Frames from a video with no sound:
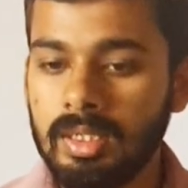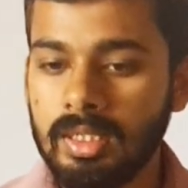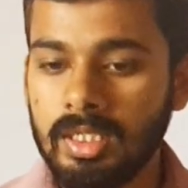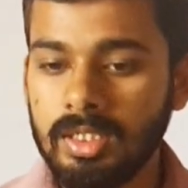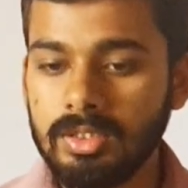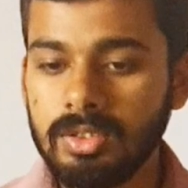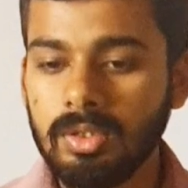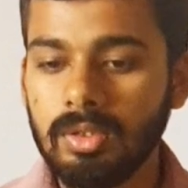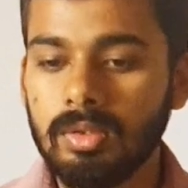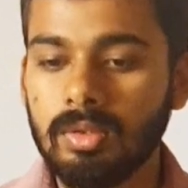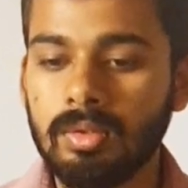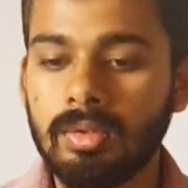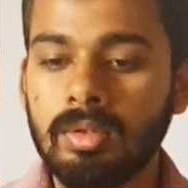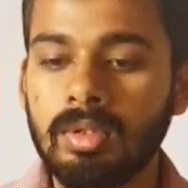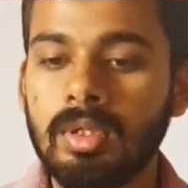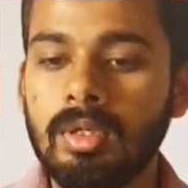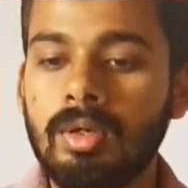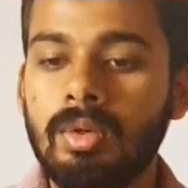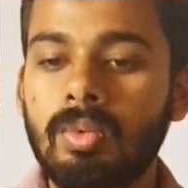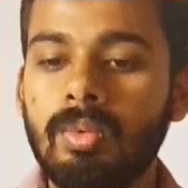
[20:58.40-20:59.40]
Yes or no?
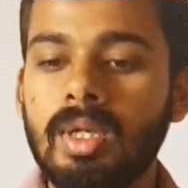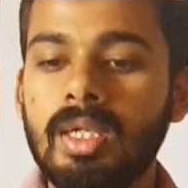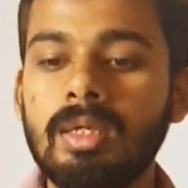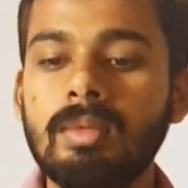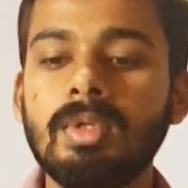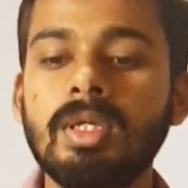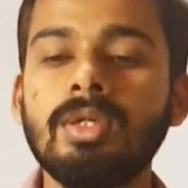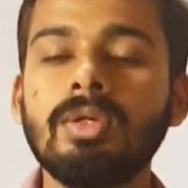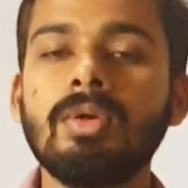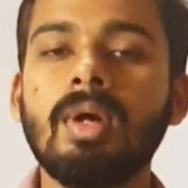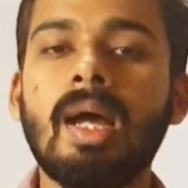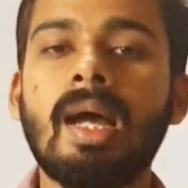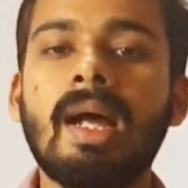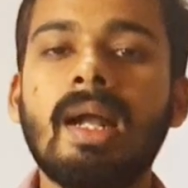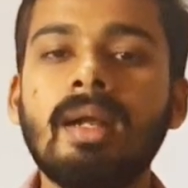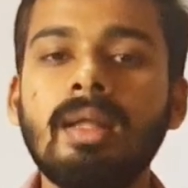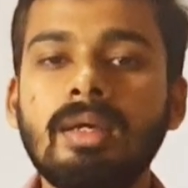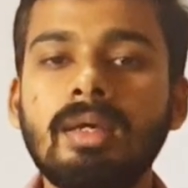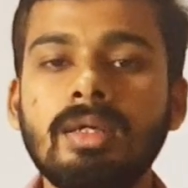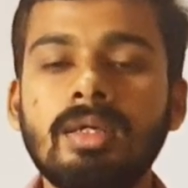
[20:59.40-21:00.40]
Whenever you
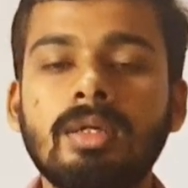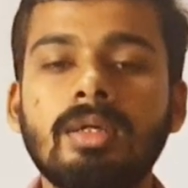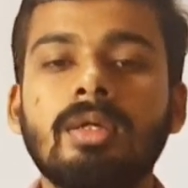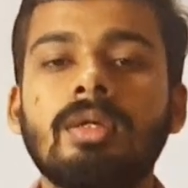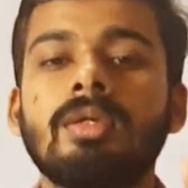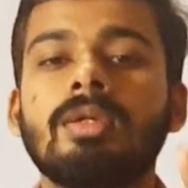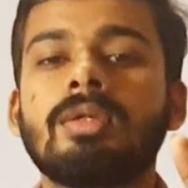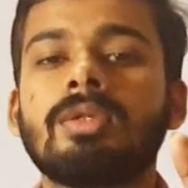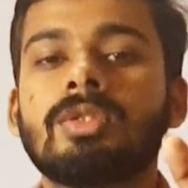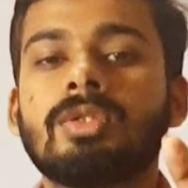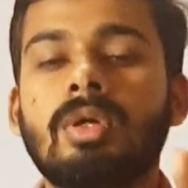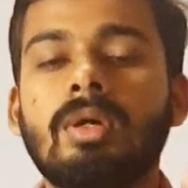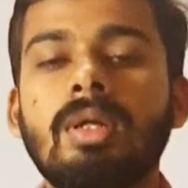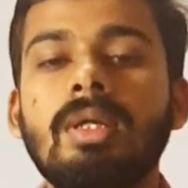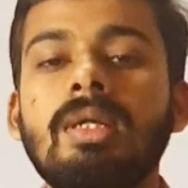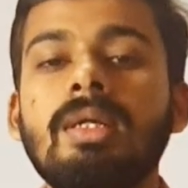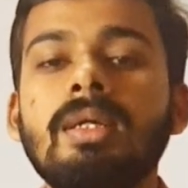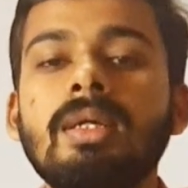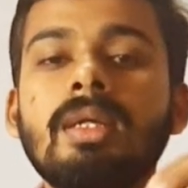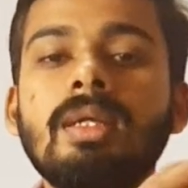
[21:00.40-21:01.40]
add
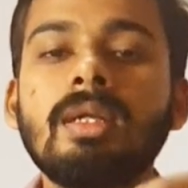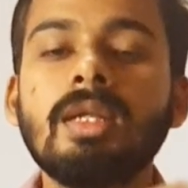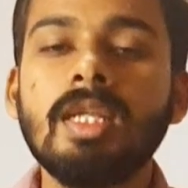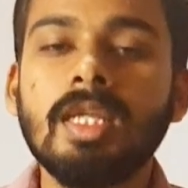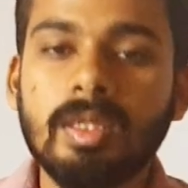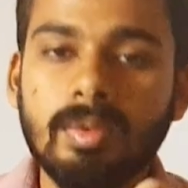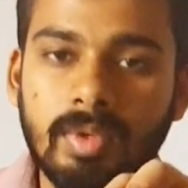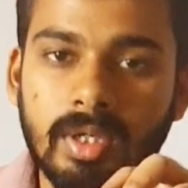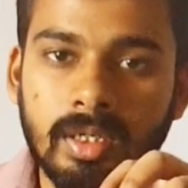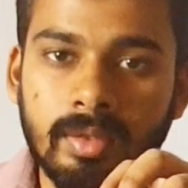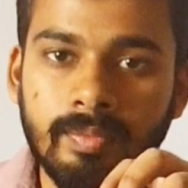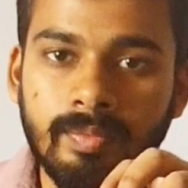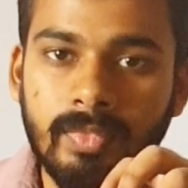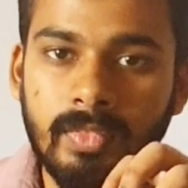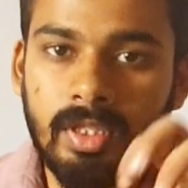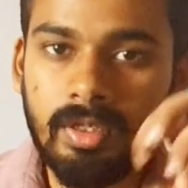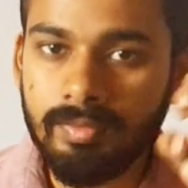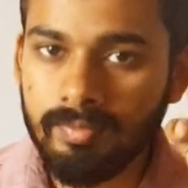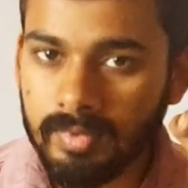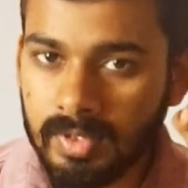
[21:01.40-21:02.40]
solid in liquid,
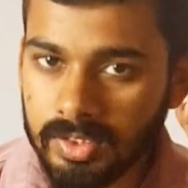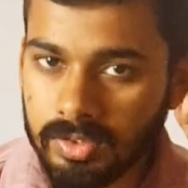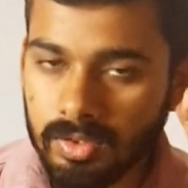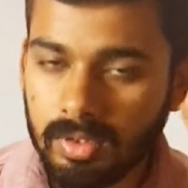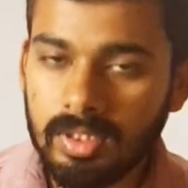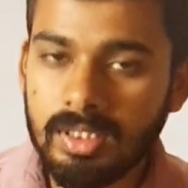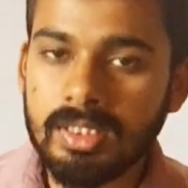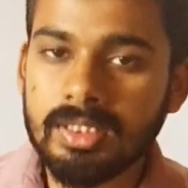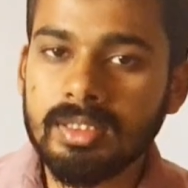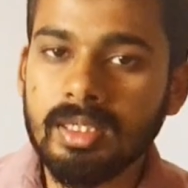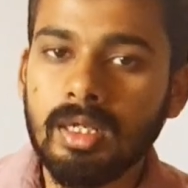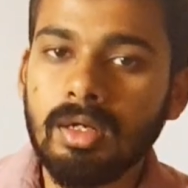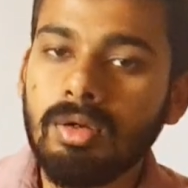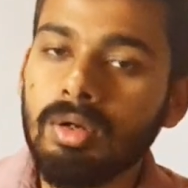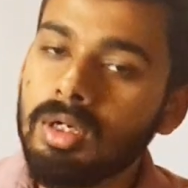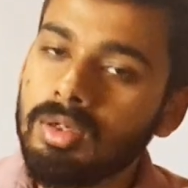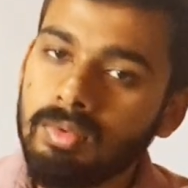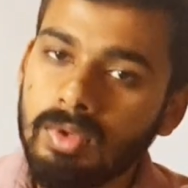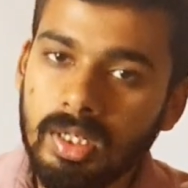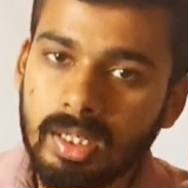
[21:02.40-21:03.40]
if the solids are
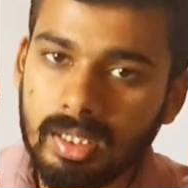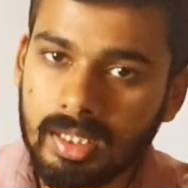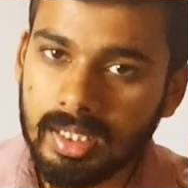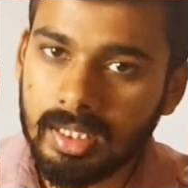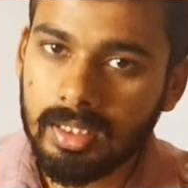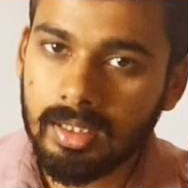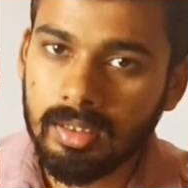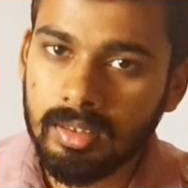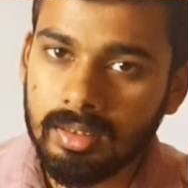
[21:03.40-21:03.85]
non-volatile